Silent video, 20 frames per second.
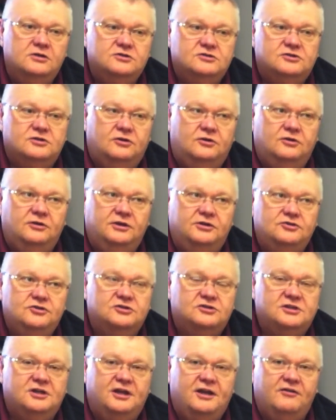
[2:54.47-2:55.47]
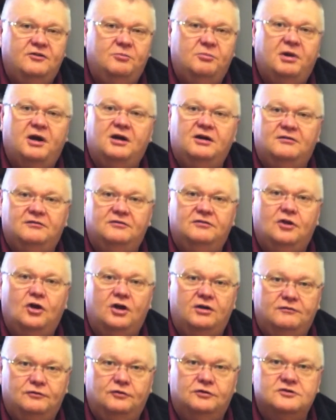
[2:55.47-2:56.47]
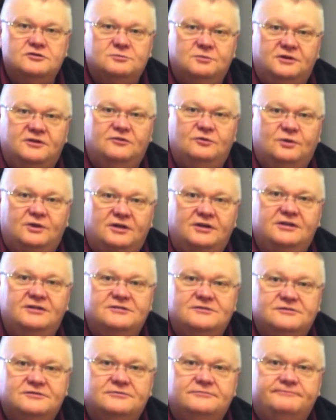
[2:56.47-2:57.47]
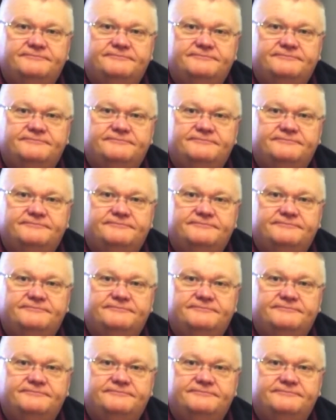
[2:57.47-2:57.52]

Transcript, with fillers: So it's just another part of law enforcement is what it is.